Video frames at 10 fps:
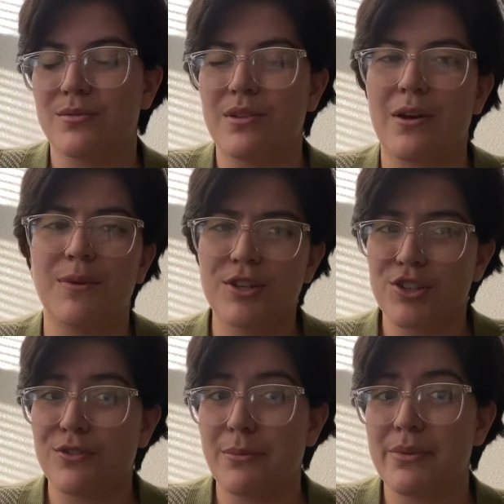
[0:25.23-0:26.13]
Now I'm not sure
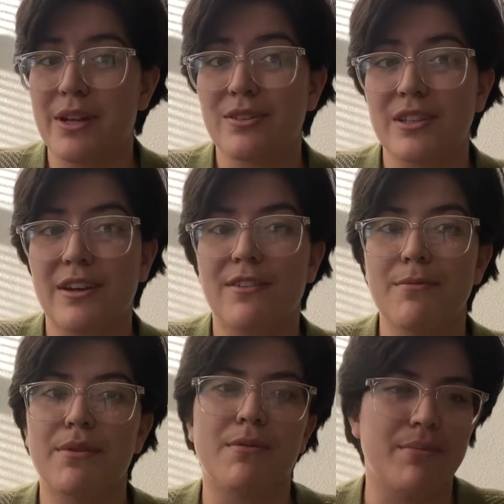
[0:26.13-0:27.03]
if I'm pronouncing that right,
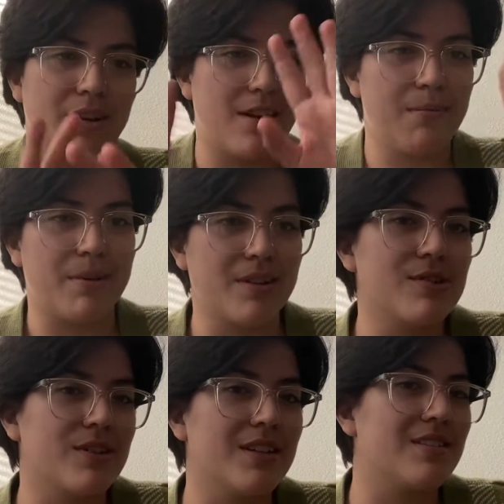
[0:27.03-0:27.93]
but I'll put it up on the
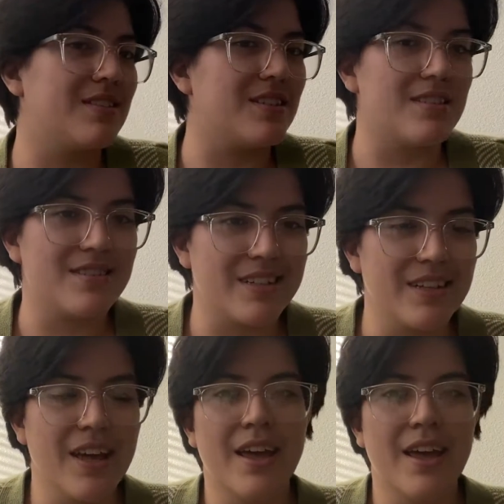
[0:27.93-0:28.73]
screen so you can see,